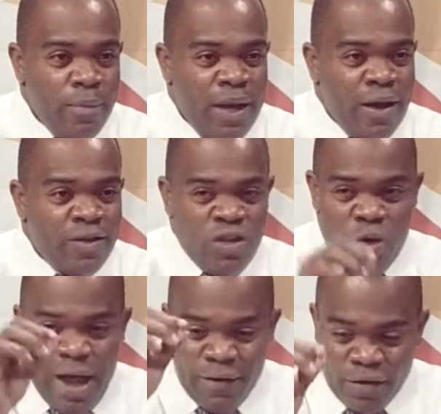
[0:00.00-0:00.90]
because you
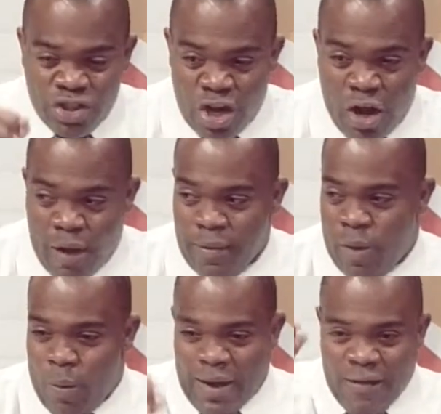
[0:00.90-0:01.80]
have a job,
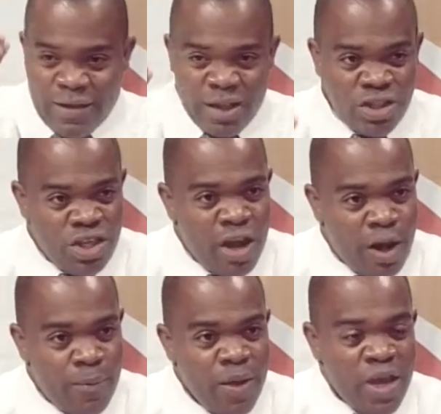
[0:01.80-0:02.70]
your wife has a
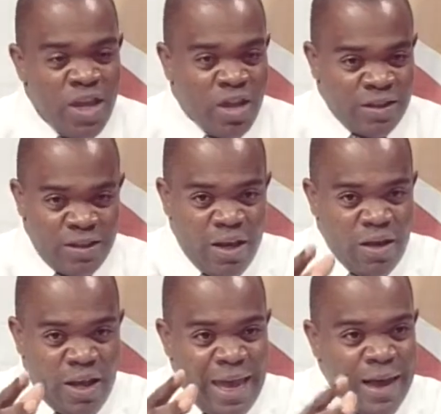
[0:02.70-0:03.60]
job,
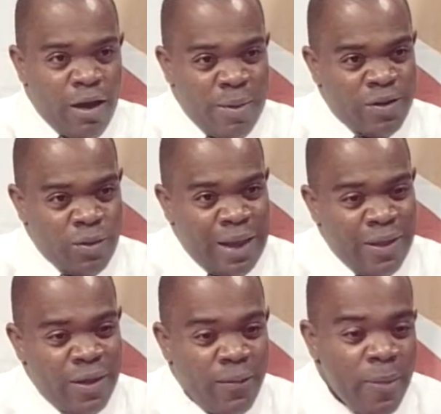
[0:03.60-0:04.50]
your income is
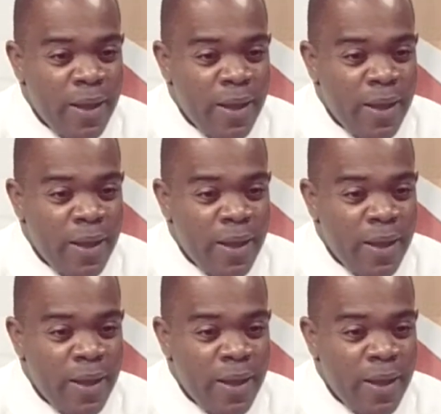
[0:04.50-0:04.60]
together,